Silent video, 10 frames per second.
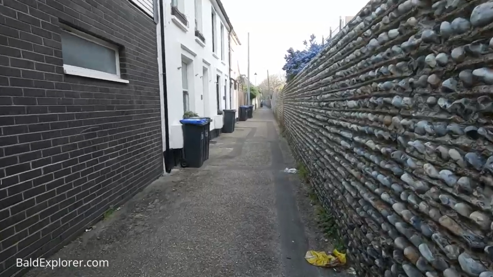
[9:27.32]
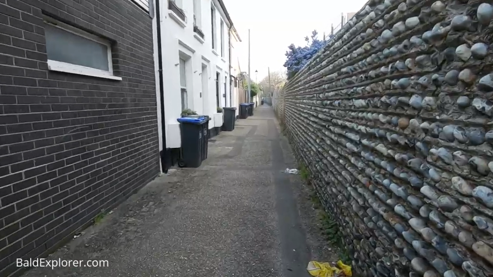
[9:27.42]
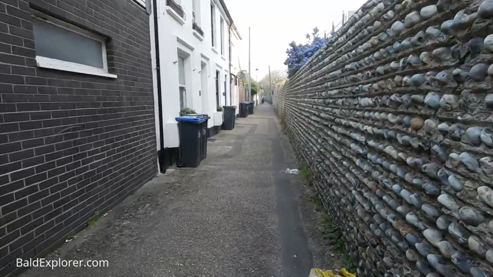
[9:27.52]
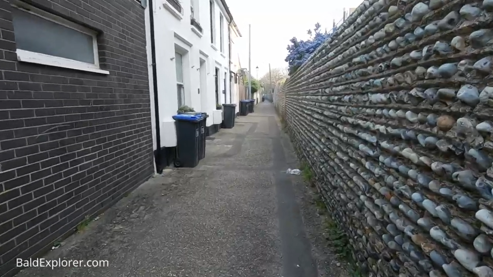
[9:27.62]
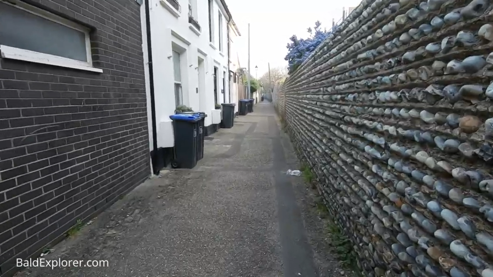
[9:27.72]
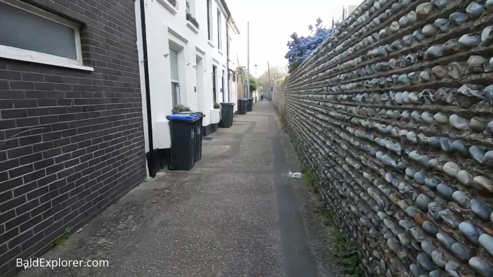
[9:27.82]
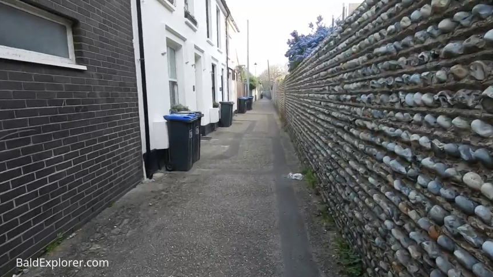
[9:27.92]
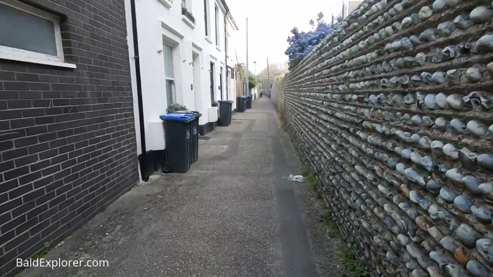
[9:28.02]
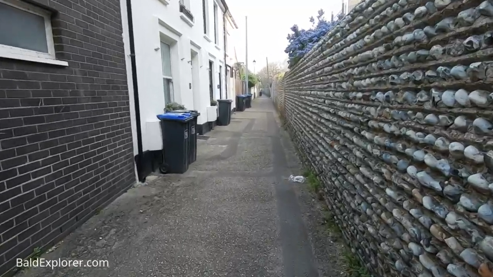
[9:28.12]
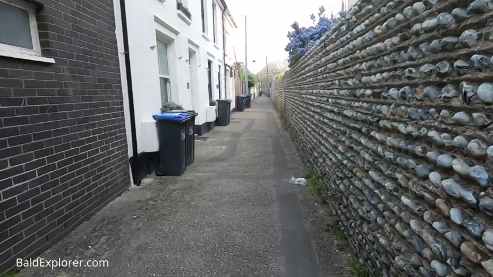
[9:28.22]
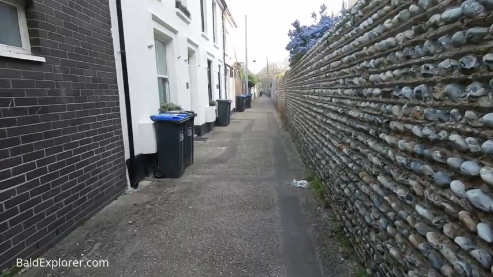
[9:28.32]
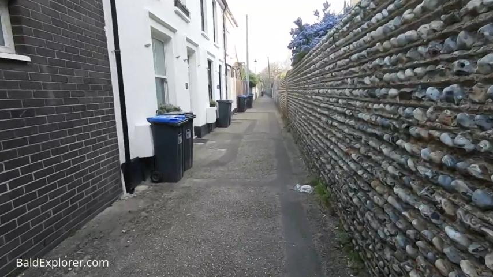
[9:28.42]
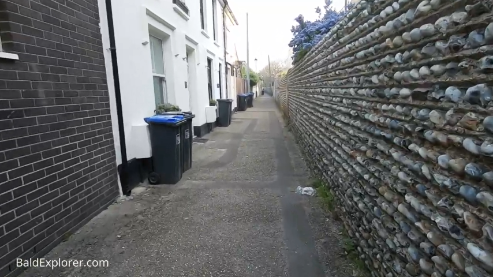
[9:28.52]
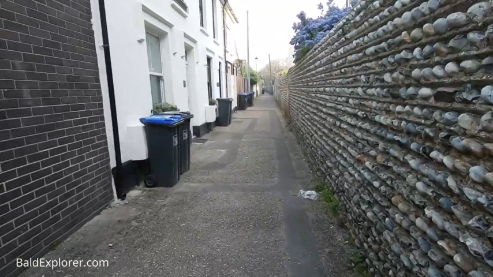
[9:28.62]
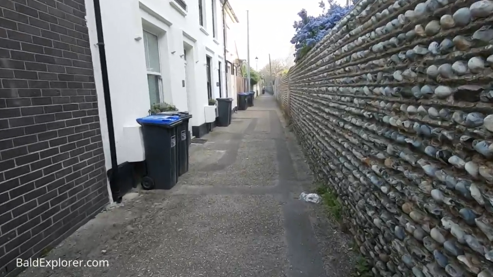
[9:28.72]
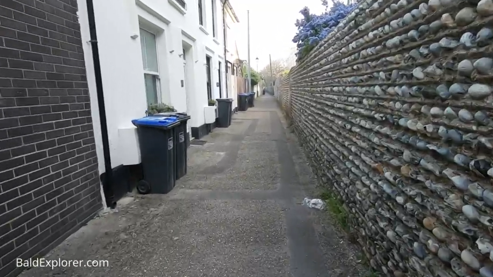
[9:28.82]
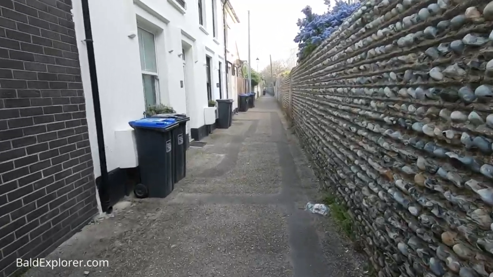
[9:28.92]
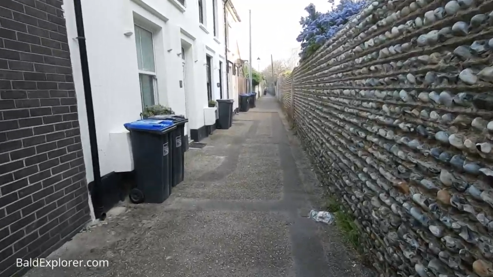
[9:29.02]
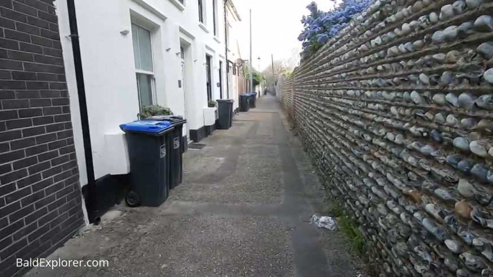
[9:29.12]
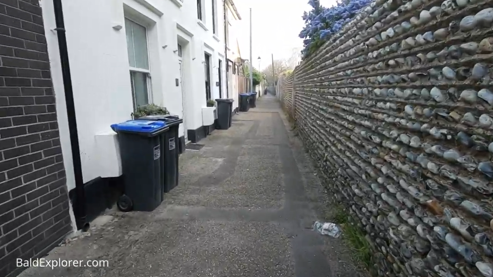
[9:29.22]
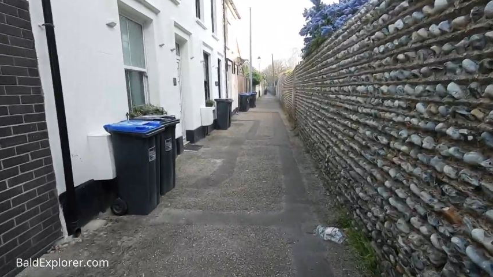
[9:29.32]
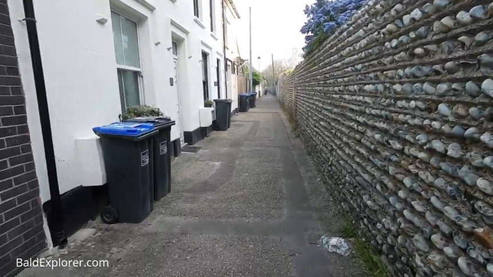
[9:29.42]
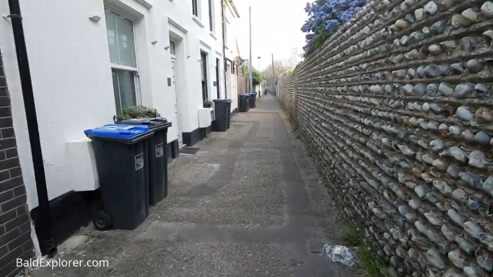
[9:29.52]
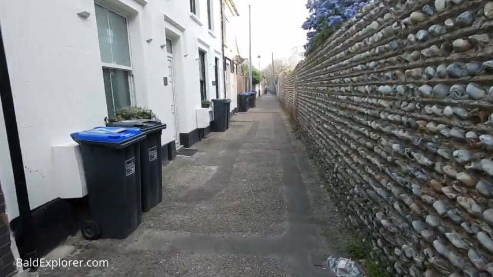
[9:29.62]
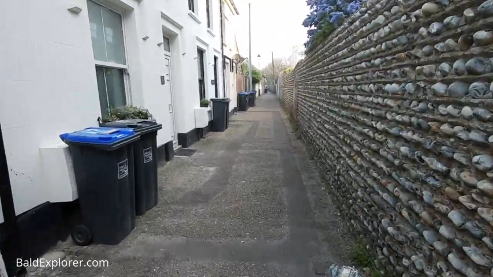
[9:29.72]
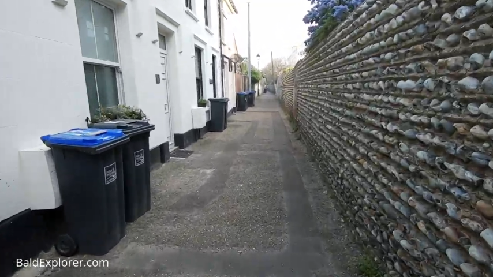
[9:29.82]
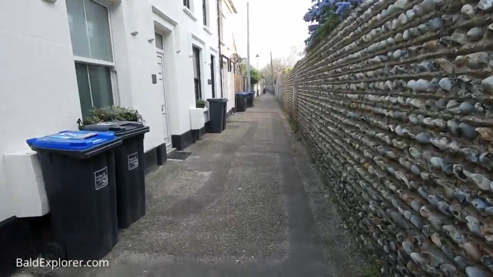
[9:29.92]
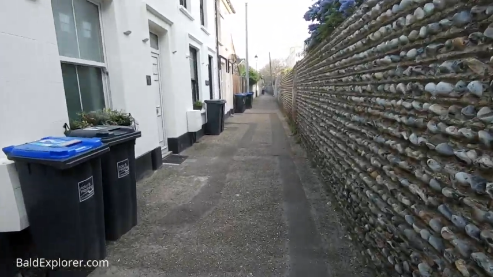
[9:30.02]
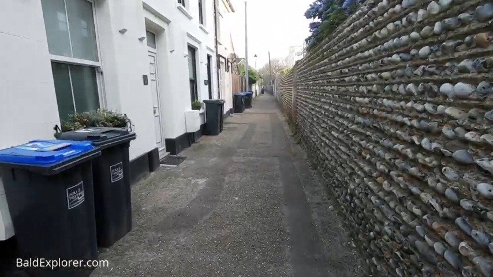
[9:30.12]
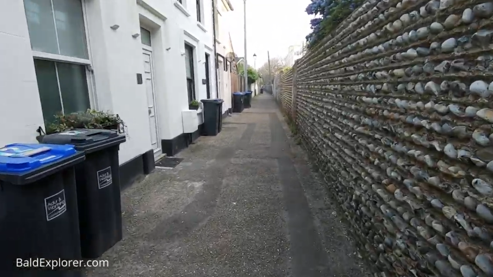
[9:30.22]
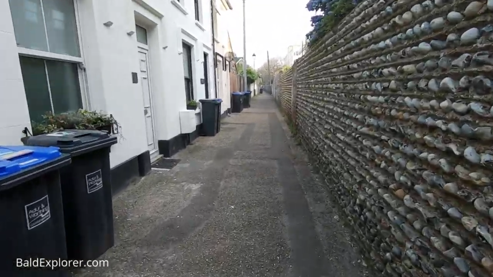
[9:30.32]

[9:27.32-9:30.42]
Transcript: (no speaker visible)